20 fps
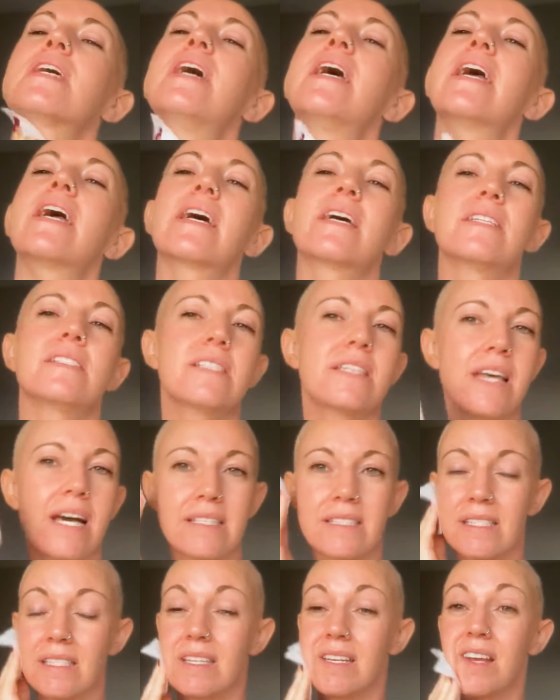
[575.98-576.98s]
And
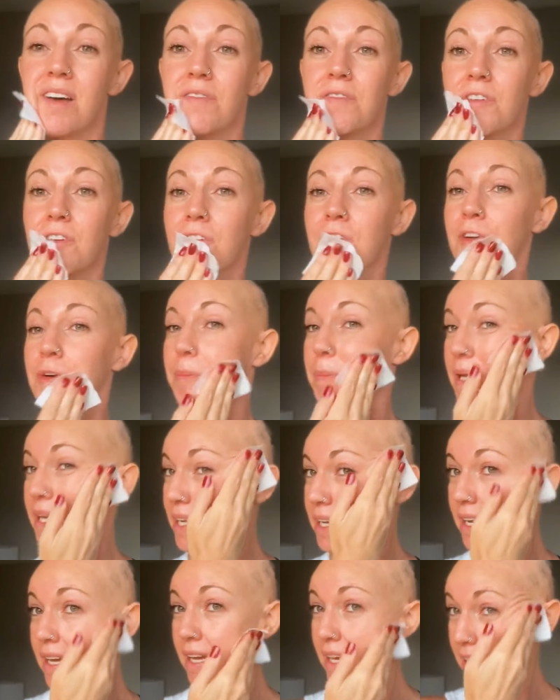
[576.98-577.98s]
that's enough for
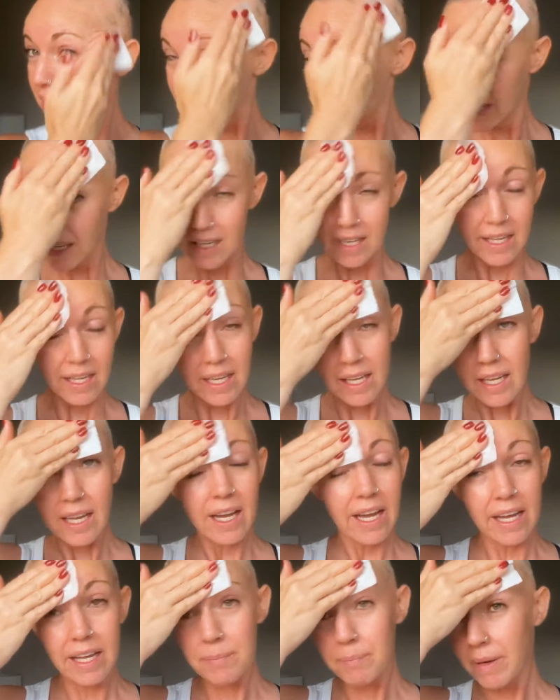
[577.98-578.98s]
me.
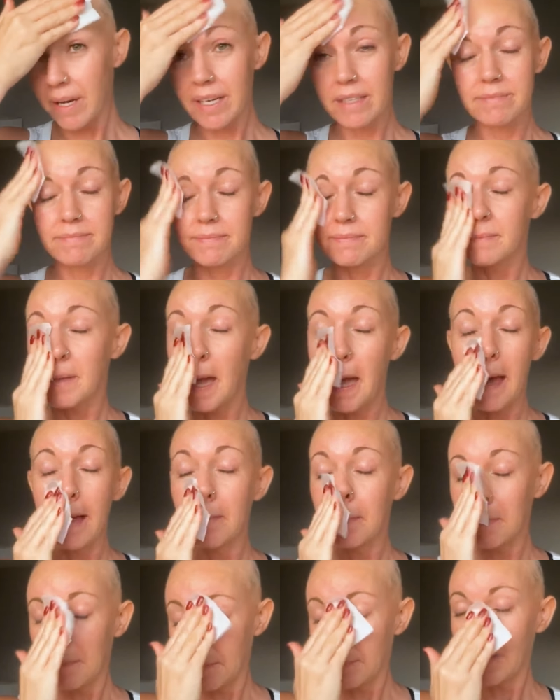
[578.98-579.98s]
It, but
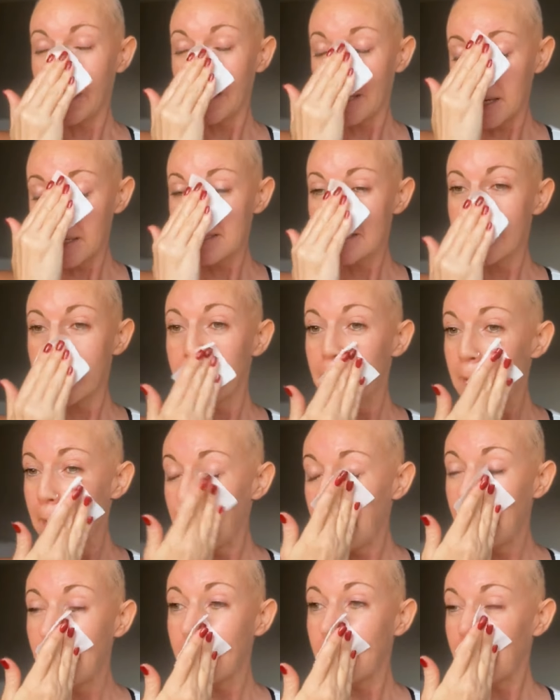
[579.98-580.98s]
like I said,
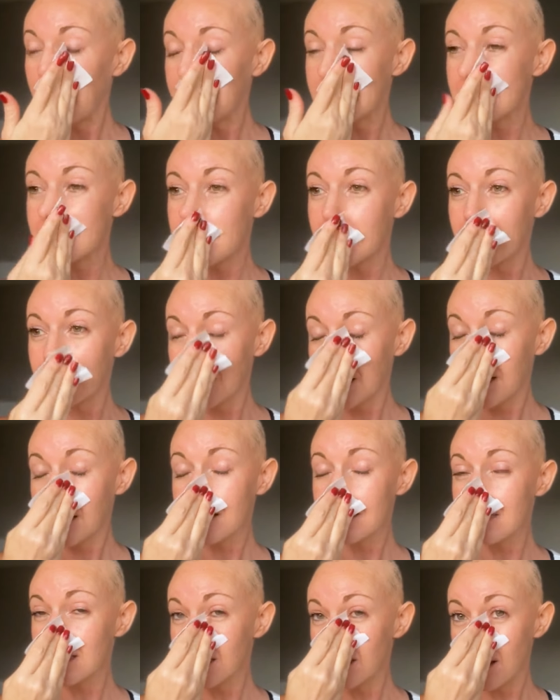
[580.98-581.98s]
my skin
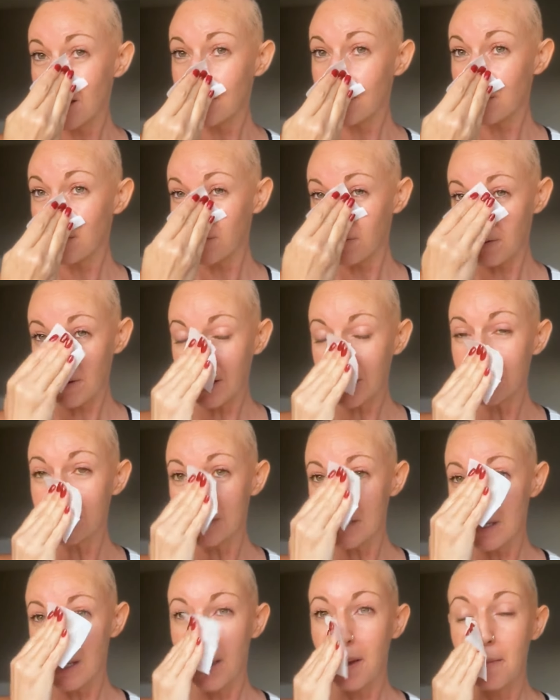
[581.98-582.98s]
has never
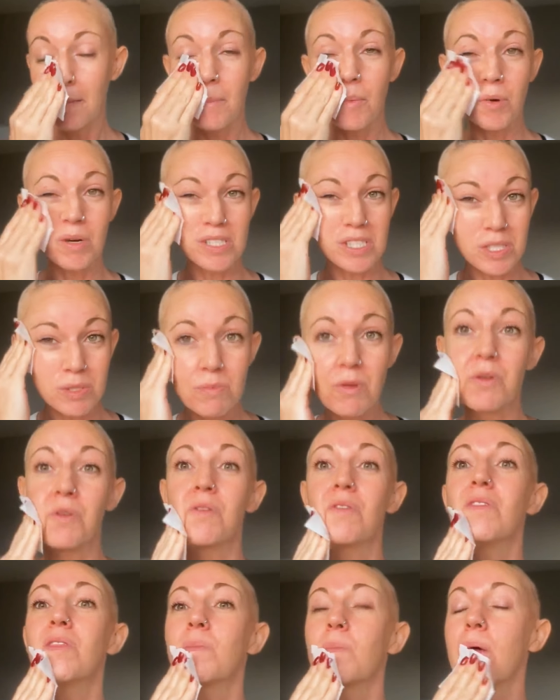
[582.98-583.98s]
felt more
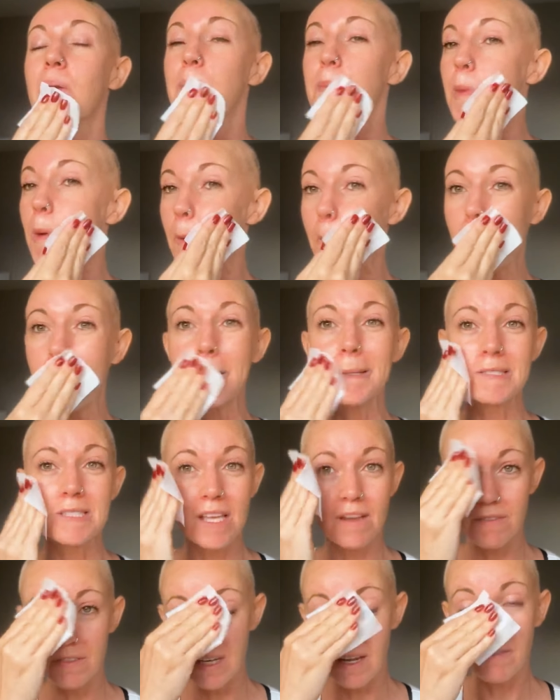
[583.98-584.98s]
smooth. My pores
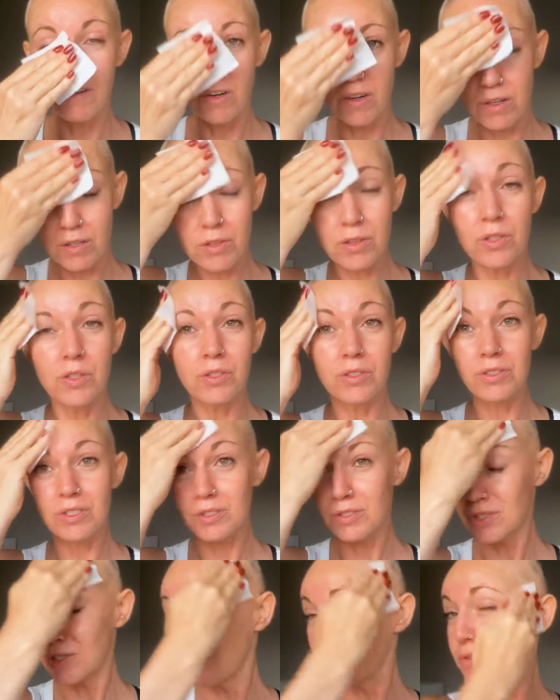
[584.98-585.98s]
have never
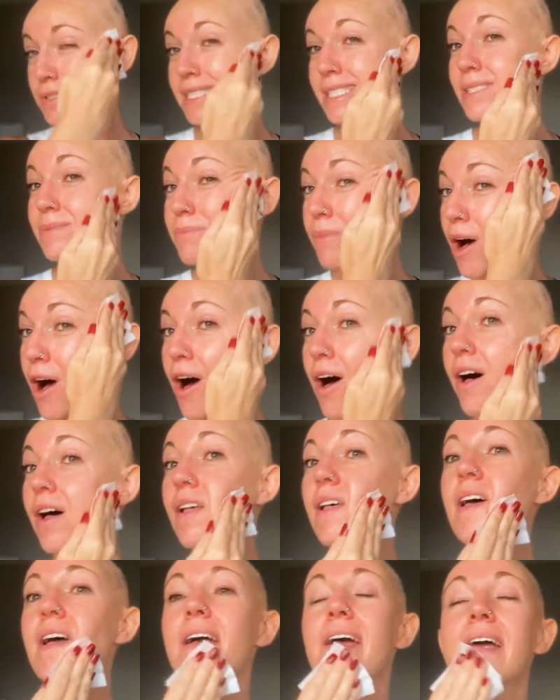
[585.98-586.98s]
looked so
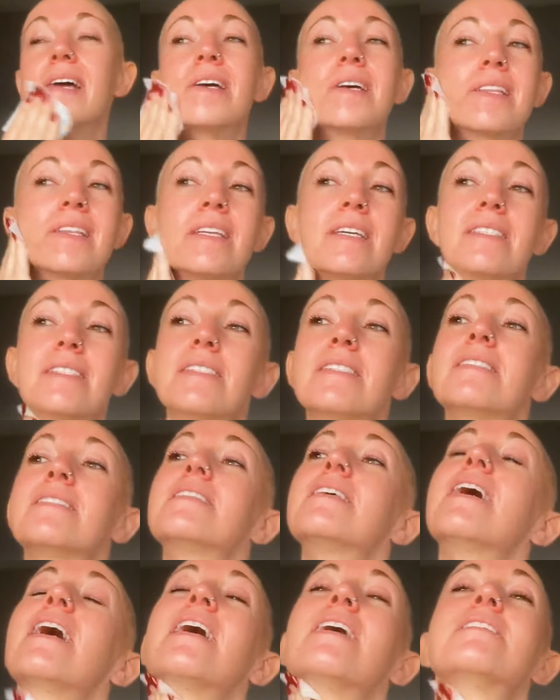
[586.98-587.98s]
small.
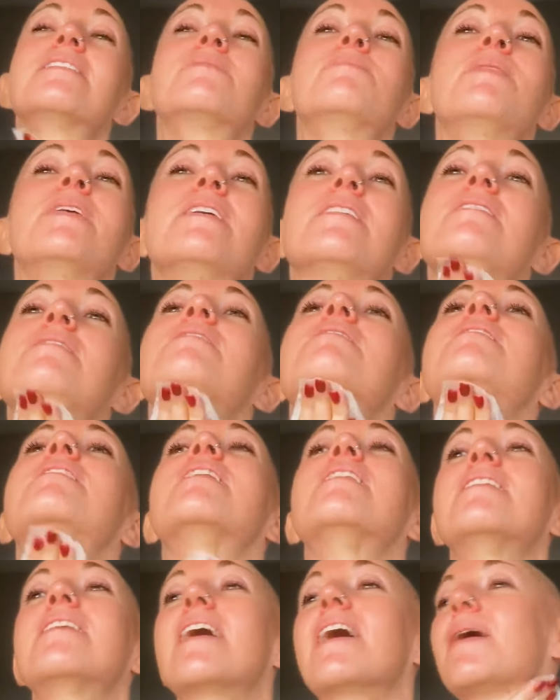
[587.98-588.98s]
This has been
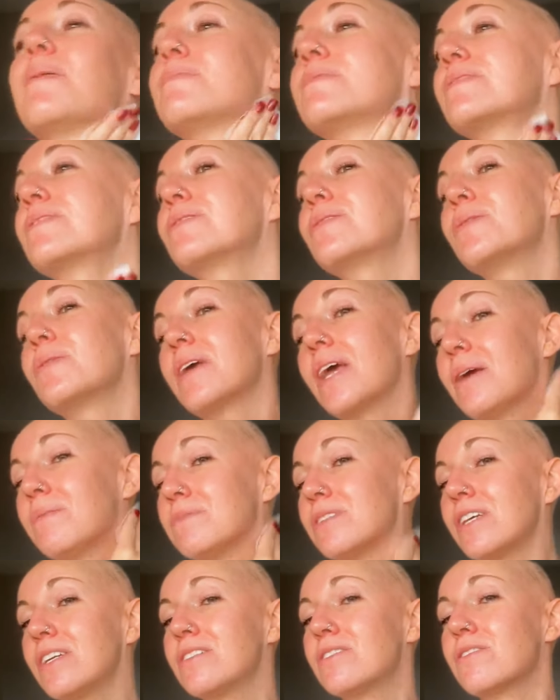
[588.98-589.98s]
an absolute game
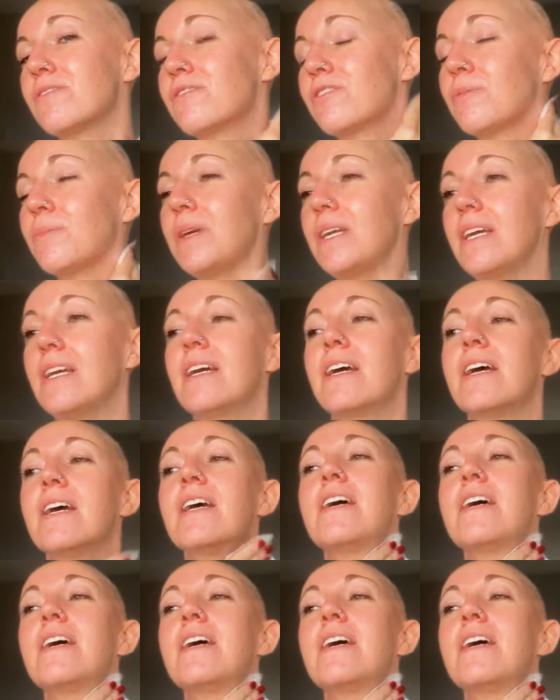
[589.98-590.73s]
changer for me.